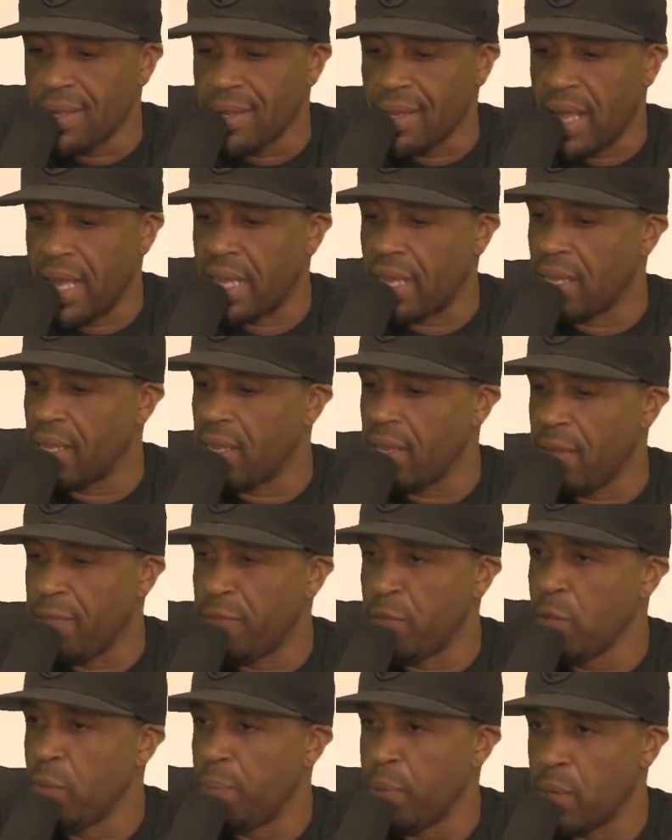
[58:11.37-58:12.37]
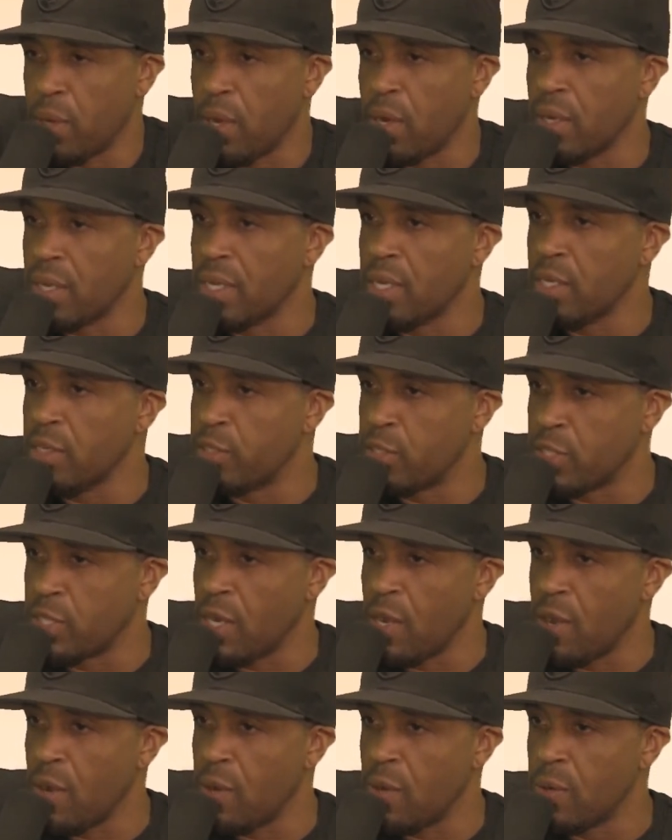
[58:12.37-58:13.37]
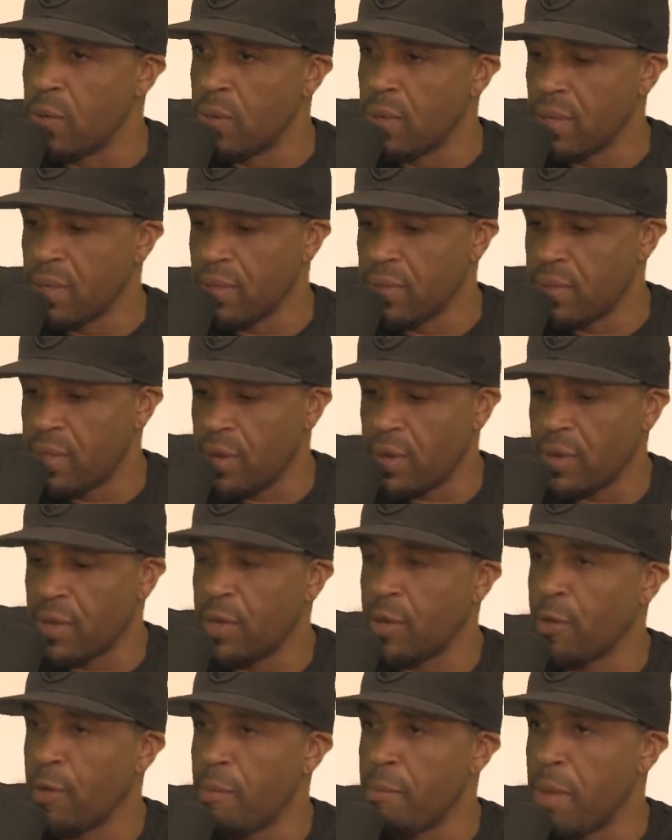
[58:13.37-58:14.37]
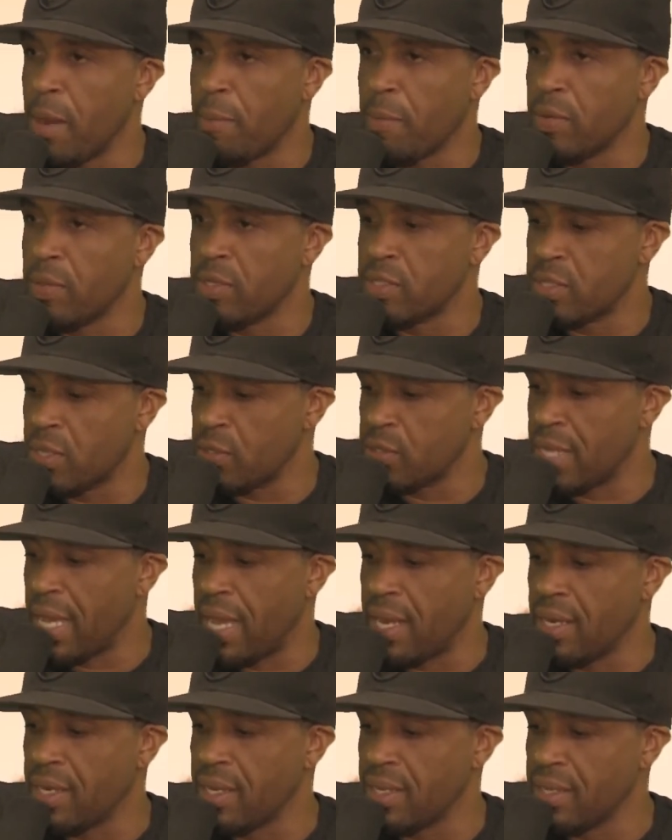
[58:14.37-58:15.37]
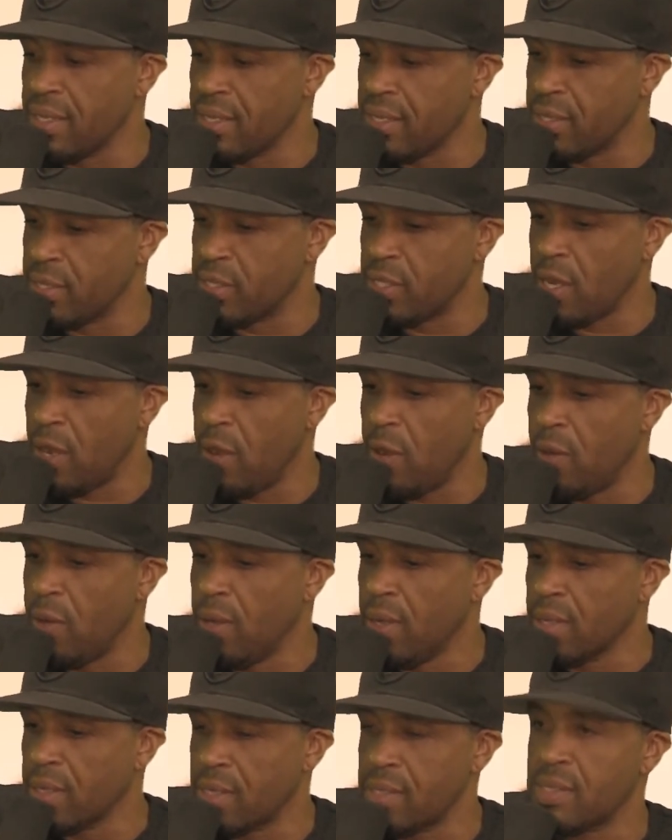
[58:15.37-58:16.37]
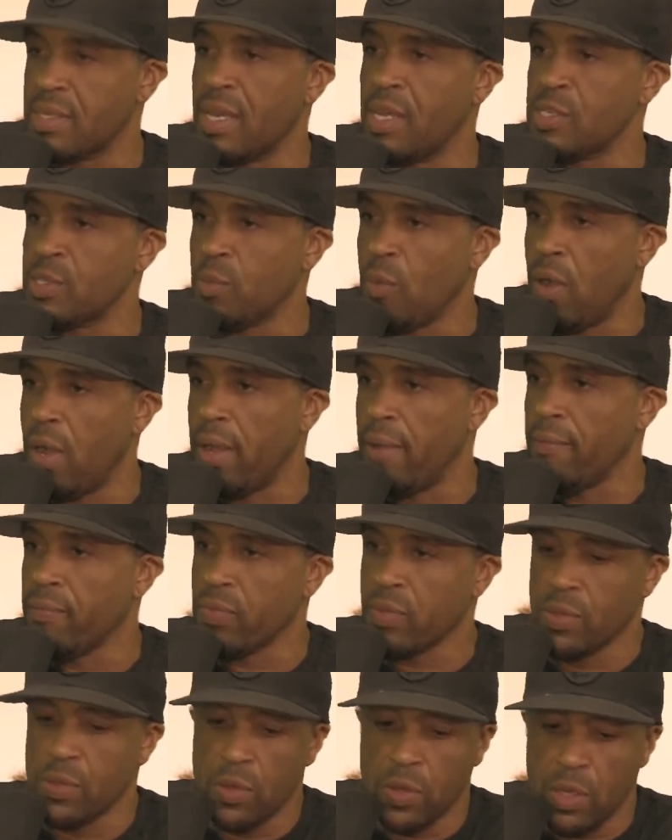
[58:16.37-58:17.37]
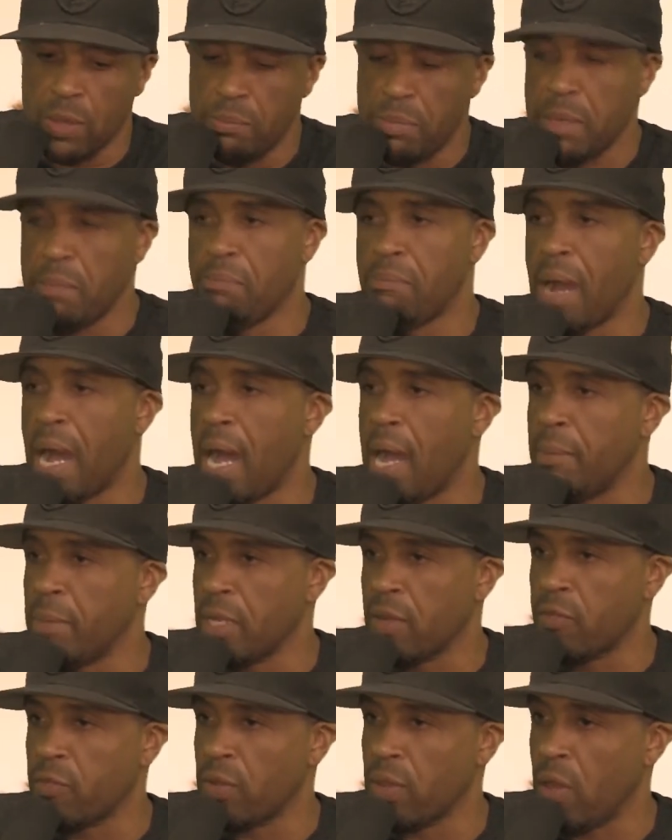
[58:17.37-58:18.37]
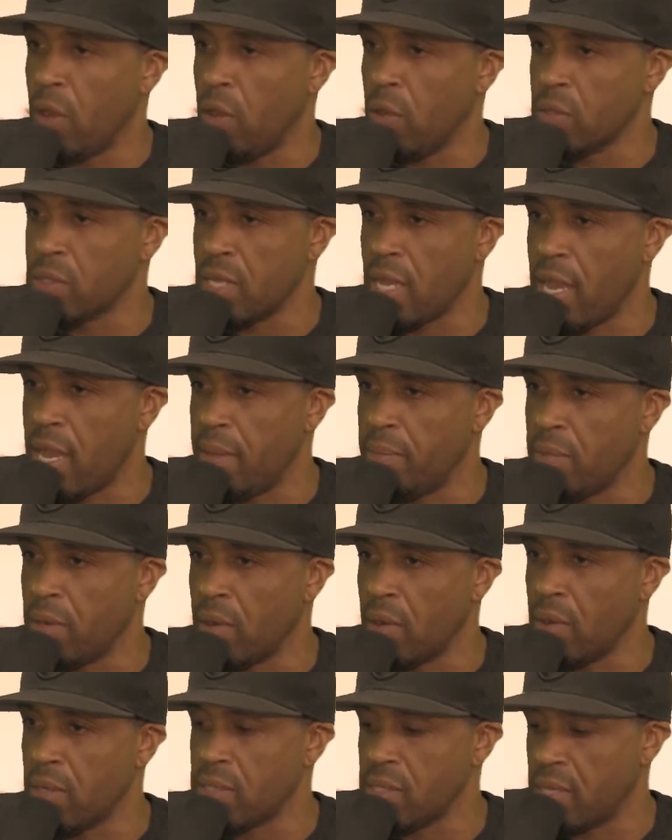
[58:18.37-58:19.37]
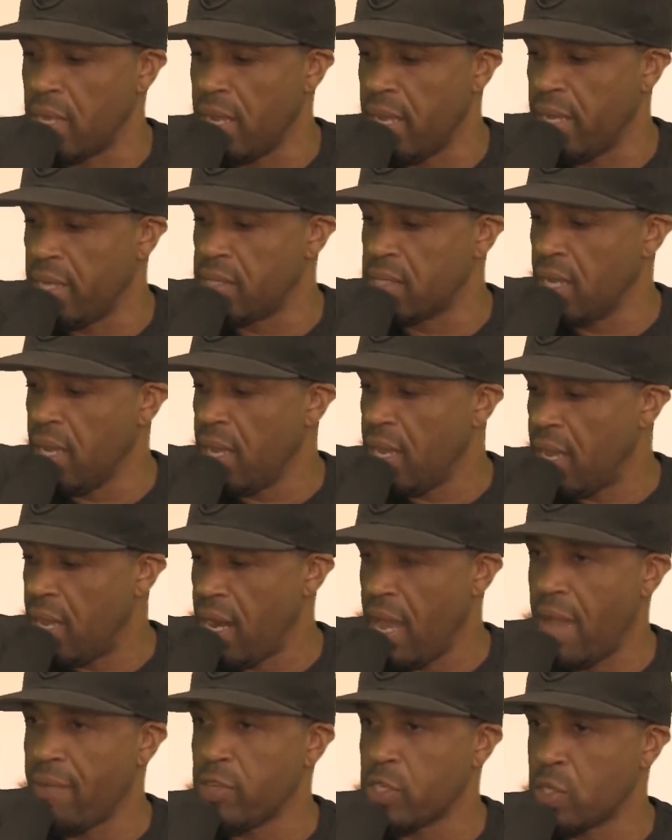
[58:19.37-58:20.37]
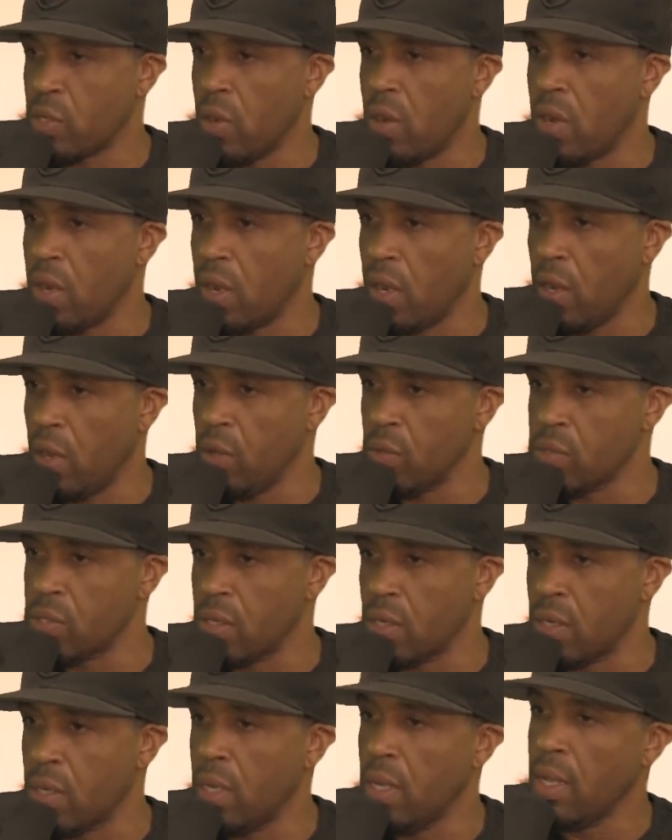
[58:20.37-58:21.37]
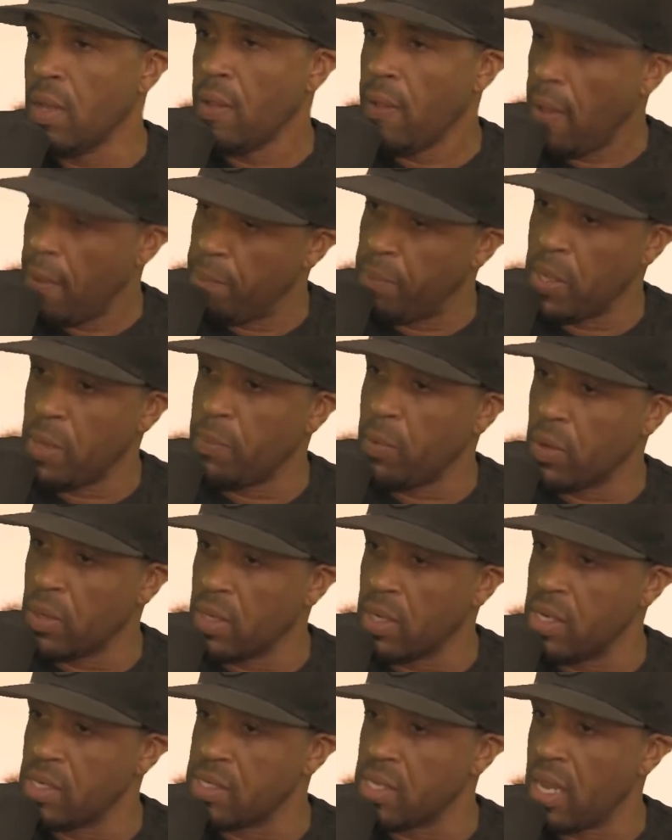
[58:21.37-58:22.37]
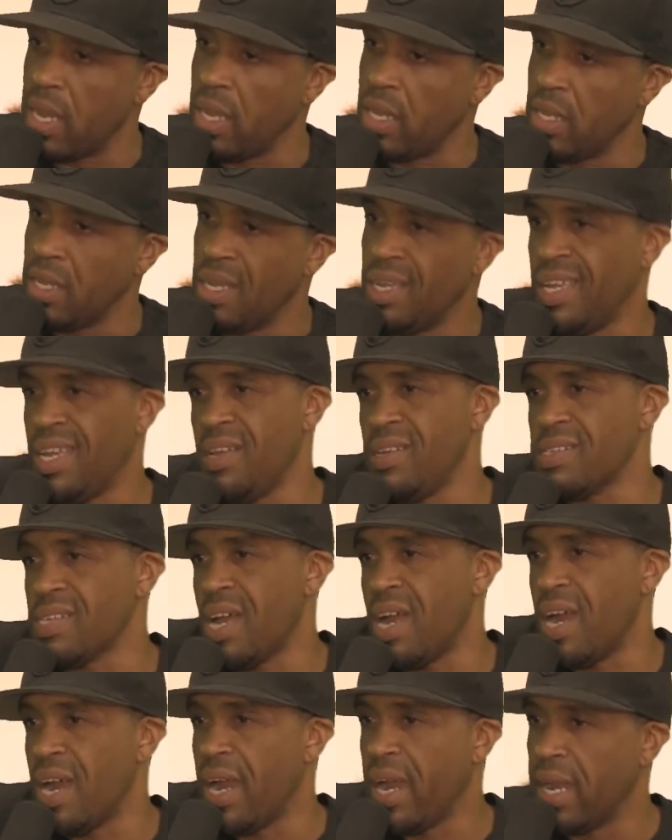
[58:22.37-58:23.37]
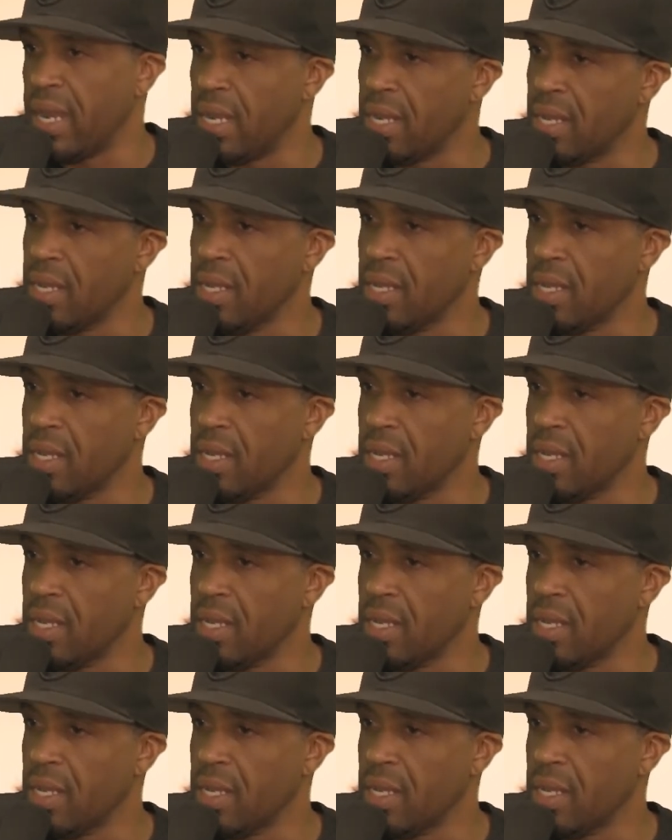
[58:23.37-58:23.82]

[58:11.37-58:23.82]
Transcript: like, if you put on a good show, they're going to remember the totality of the good show. Because guess what? You could be bombing for the whole time you're on stage and have a strong closer, and people are going to say, he's all right.